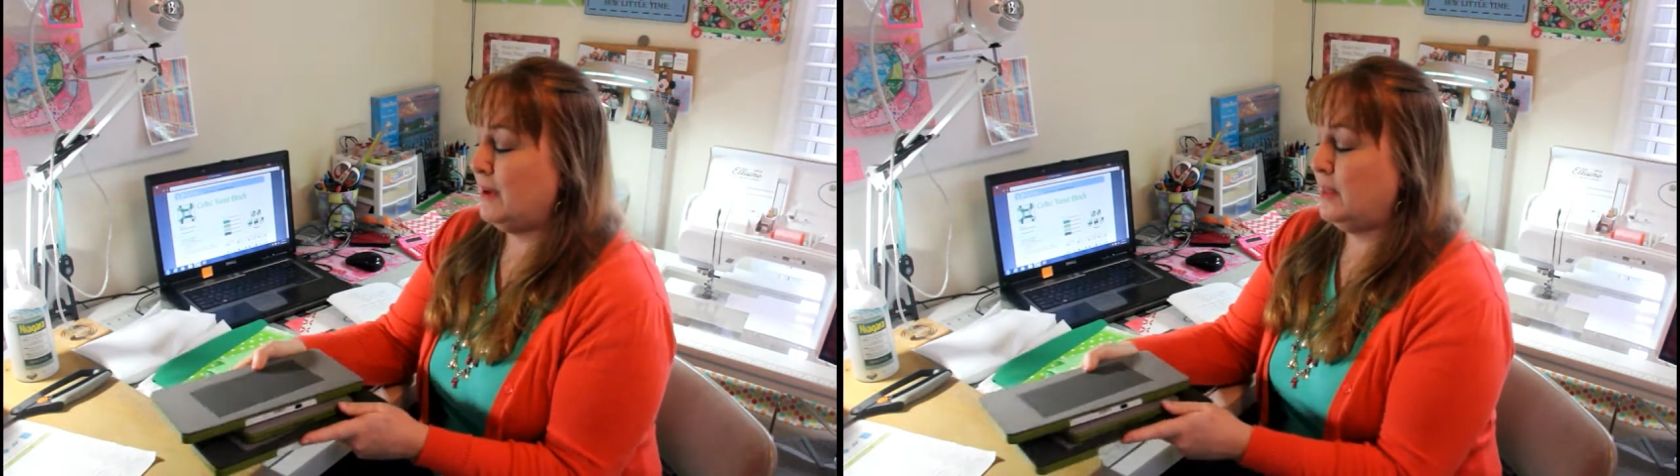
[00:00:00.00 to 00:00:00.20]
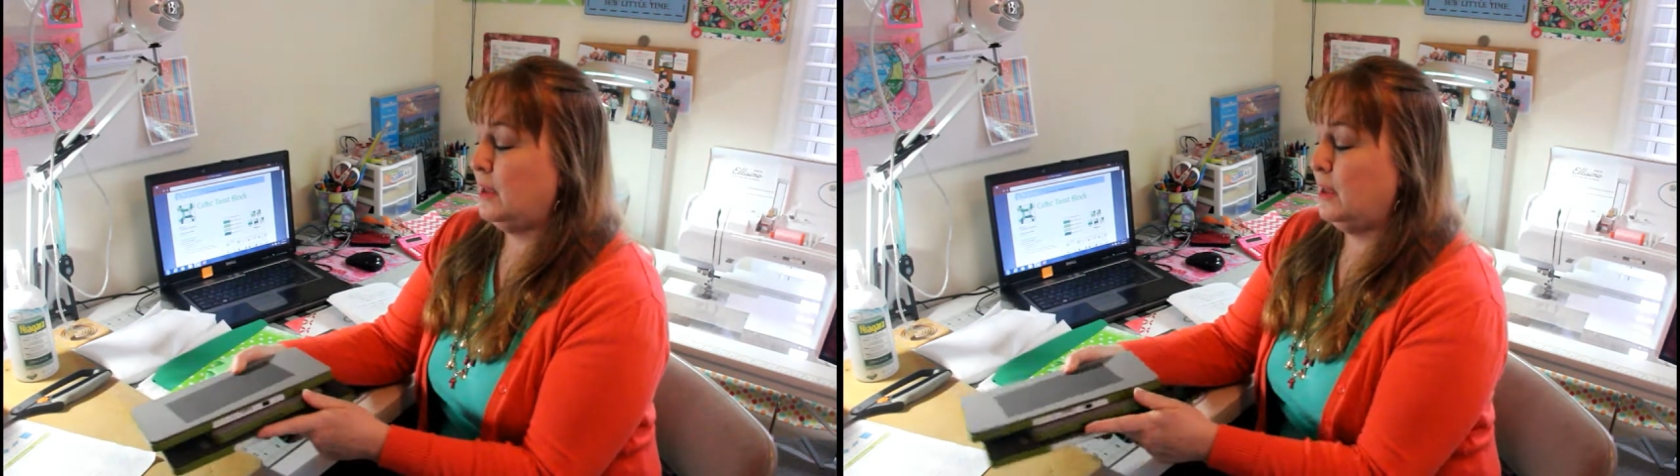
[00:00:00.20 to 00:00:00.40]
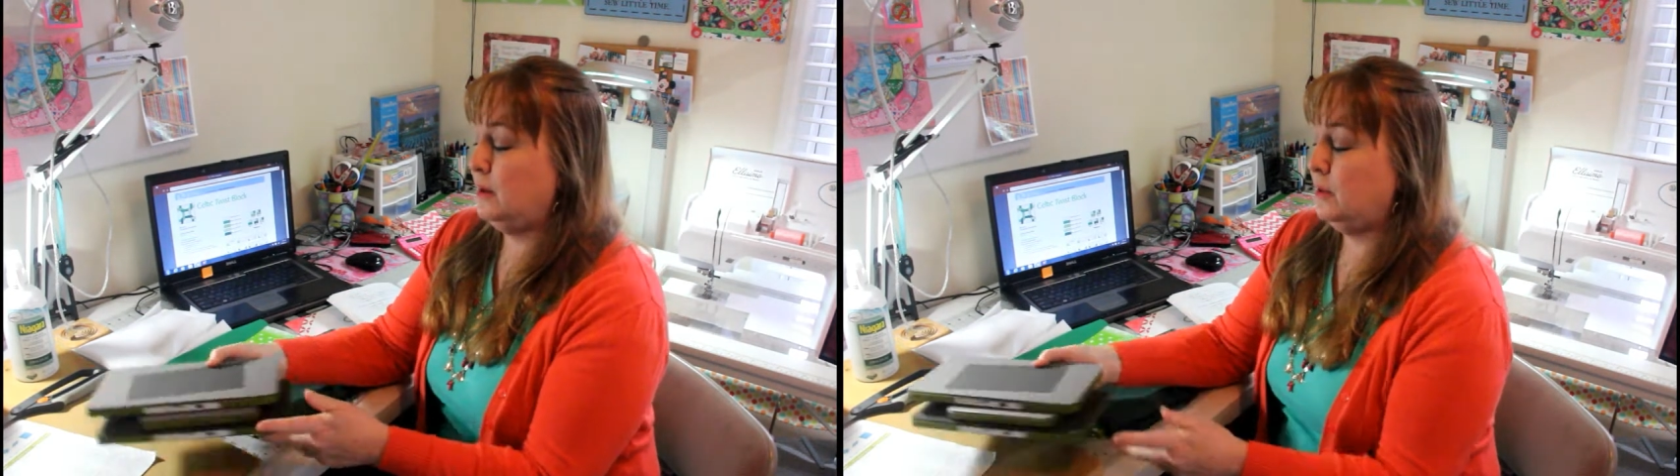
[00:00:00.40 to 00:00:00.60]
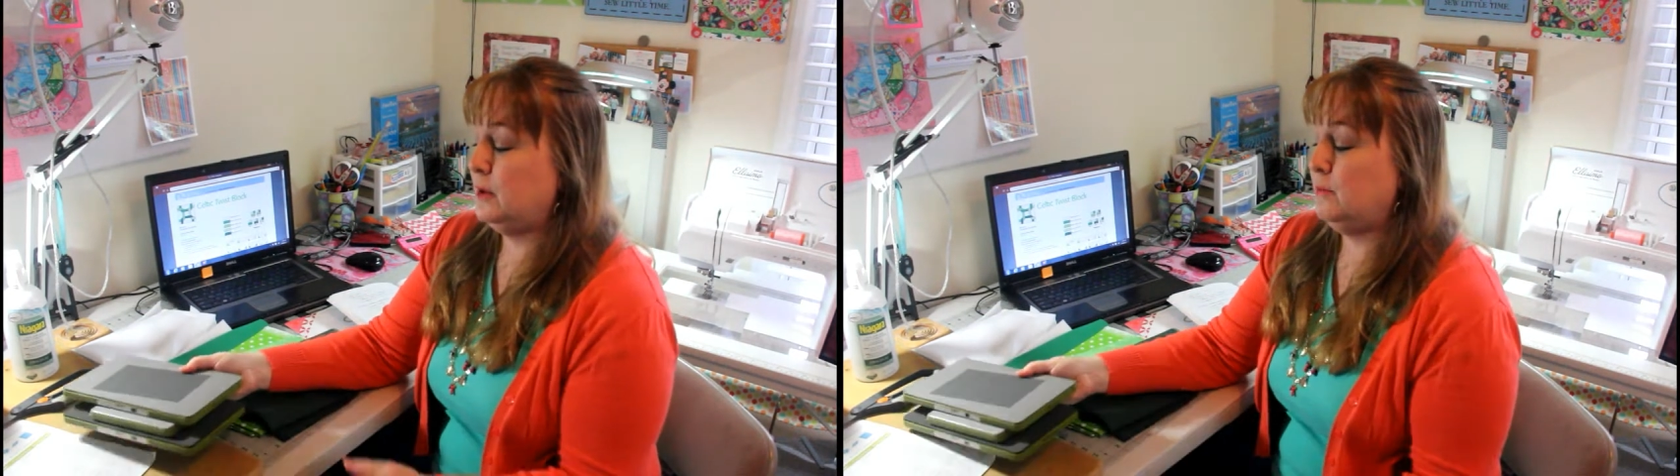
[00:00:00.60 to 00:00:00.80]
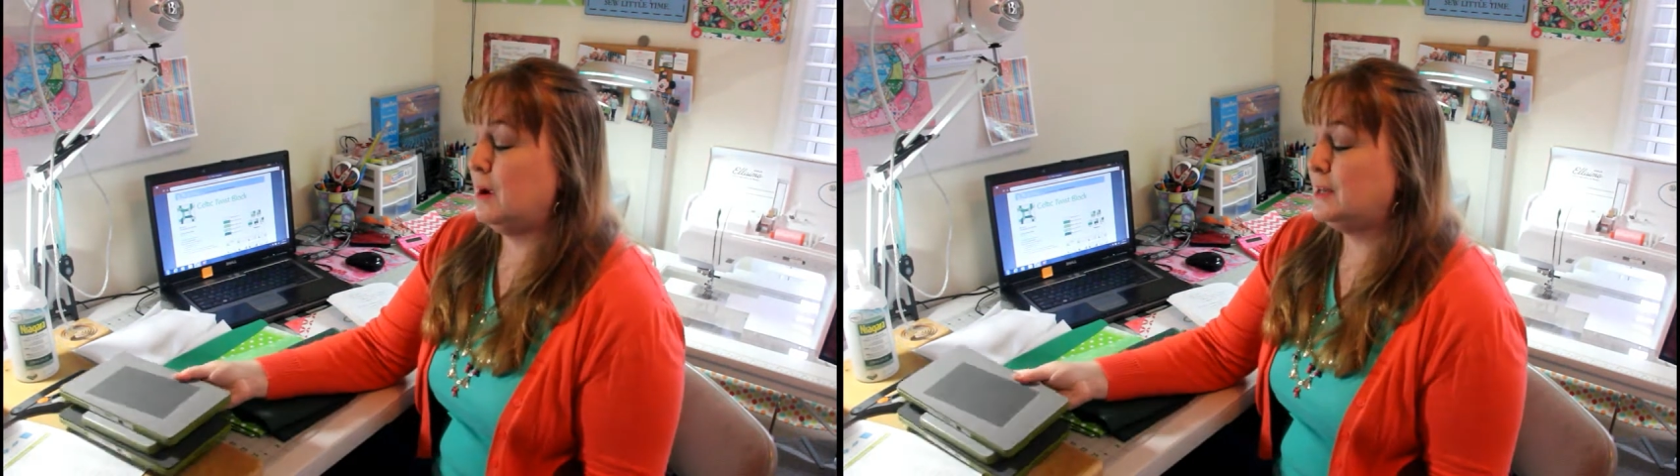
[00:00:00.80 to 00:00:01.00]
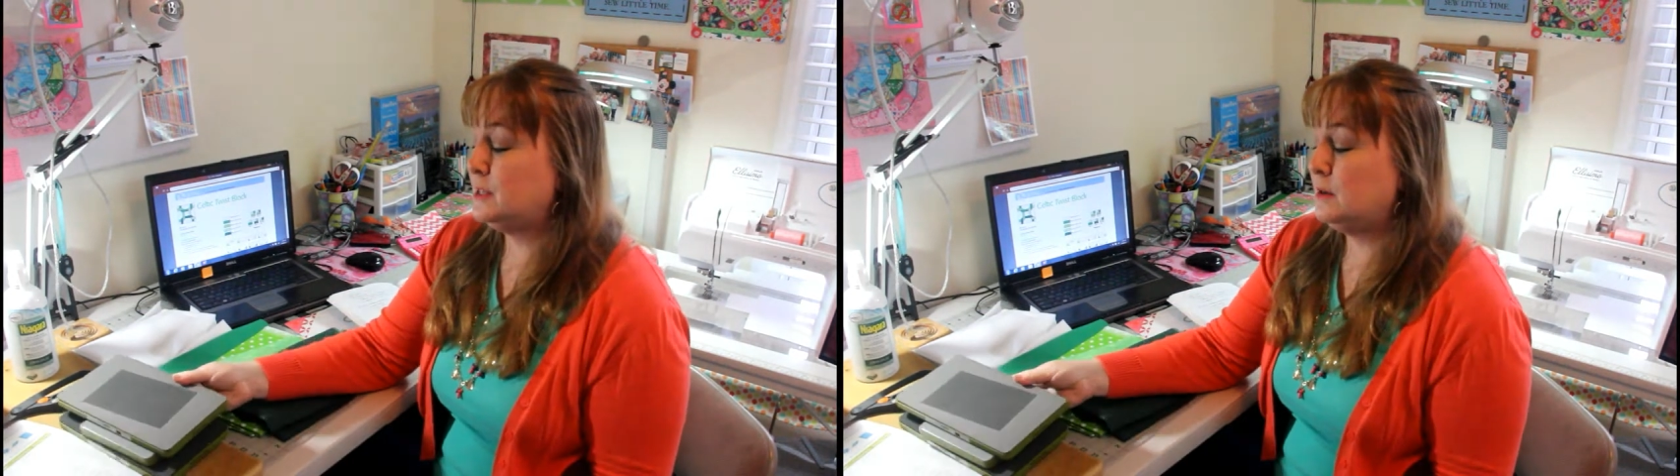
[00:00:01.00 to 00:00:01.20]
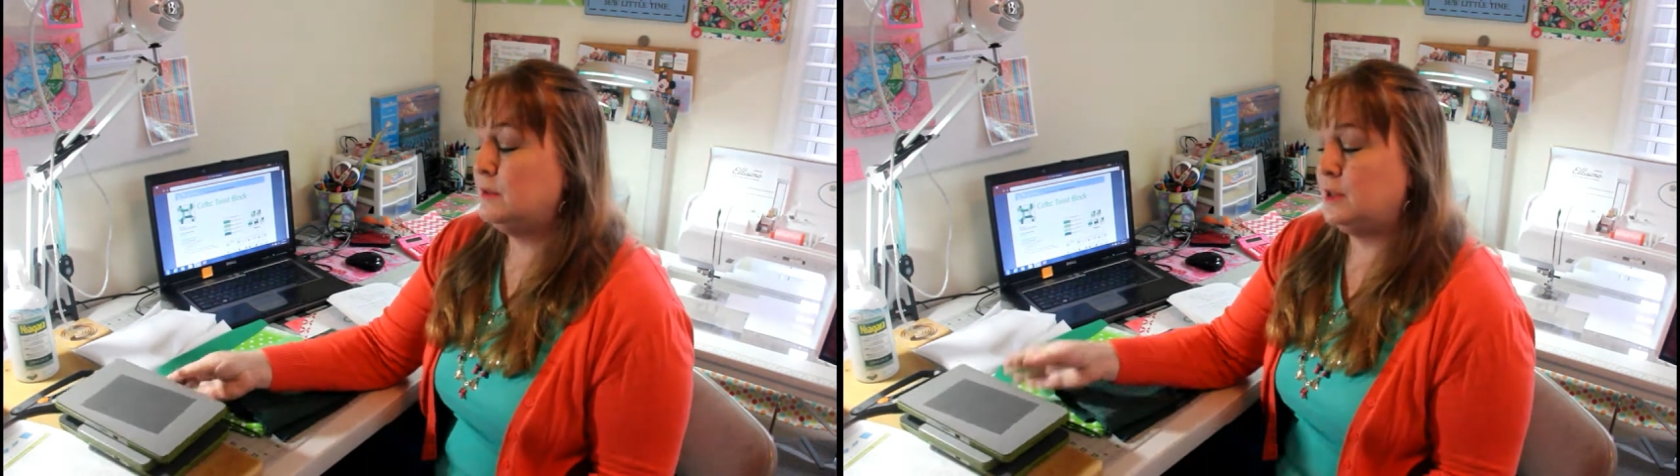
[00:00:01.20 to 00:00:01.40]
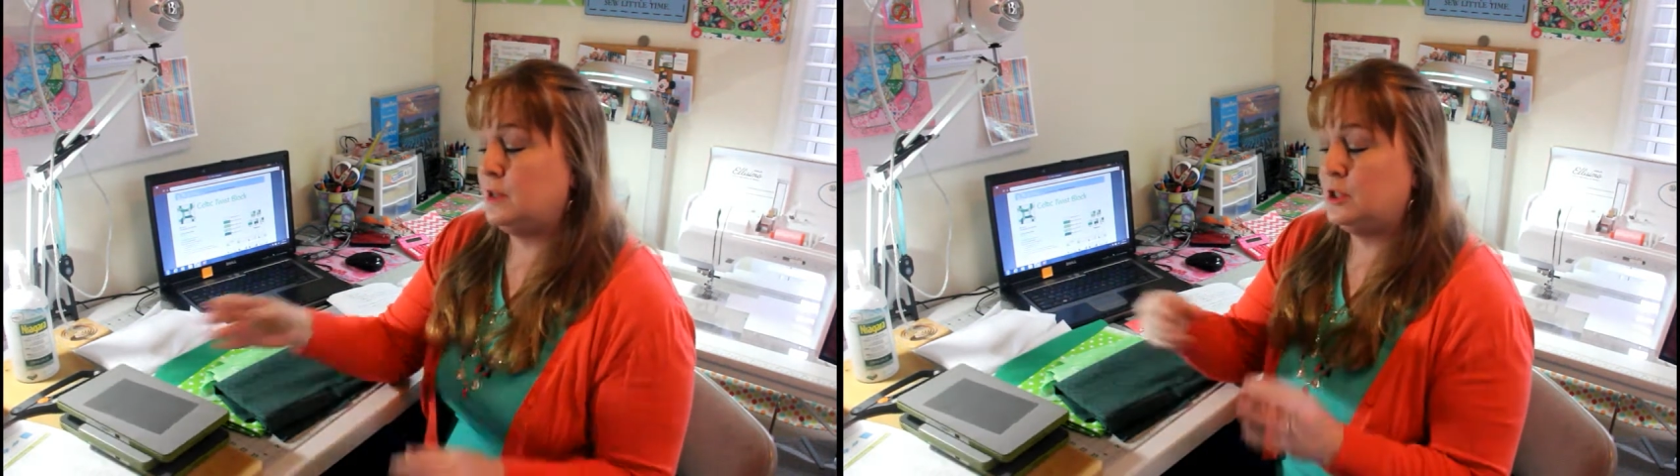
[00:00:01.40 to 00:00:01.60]
and then the rest
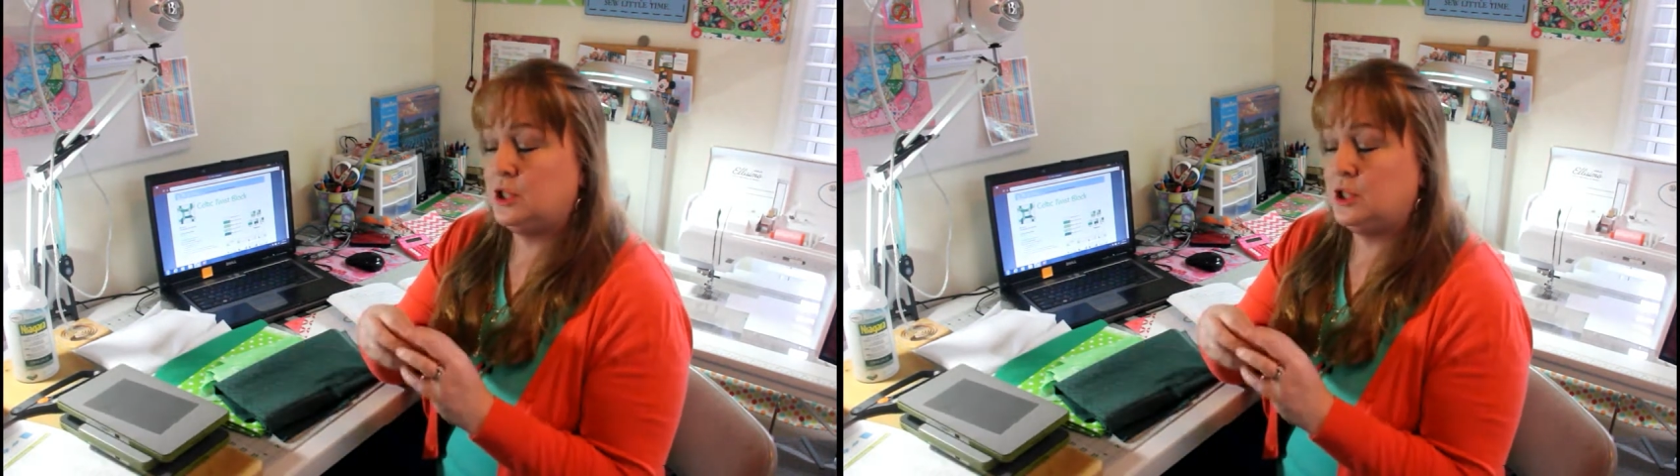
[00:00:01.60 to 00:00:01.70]
of the